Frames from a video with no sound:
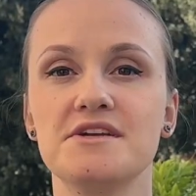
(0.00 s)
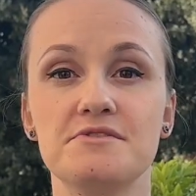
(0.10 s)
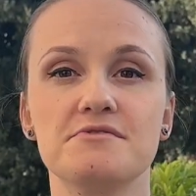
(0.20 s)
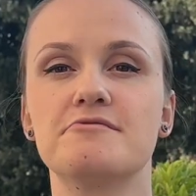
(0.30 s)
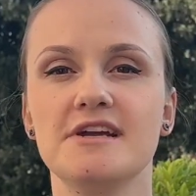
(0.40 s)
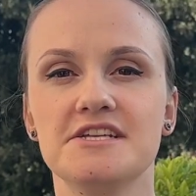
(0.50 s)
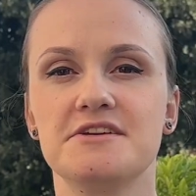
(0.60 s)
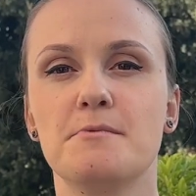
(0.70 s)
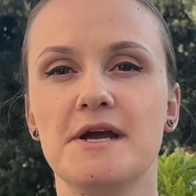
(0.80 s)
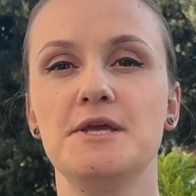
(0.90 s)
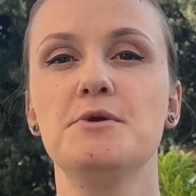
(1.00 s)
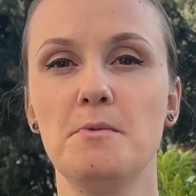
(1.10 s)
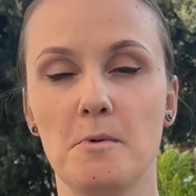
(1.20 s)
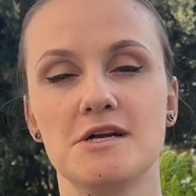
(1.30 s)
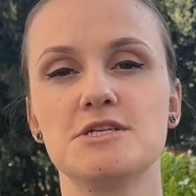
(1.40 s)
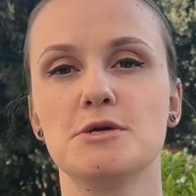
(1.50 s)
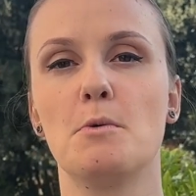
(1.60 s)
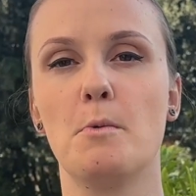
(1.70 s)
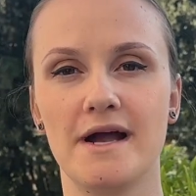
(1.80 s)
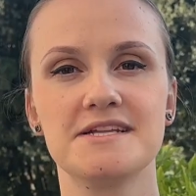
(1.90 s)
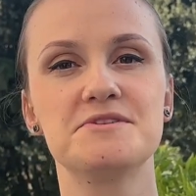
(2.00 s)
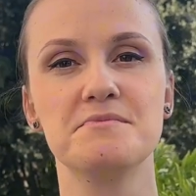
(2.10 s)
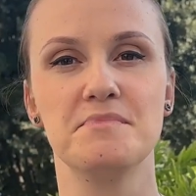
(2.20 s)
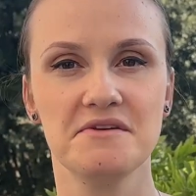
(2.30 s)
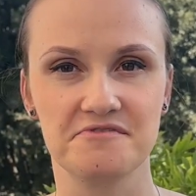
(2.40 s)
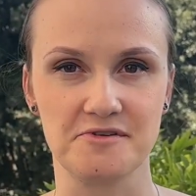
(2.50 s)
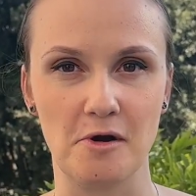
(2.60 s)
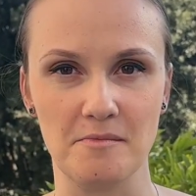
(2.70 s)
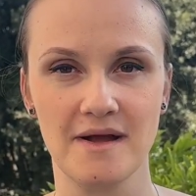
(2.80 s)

to the region where you want your wine to be from.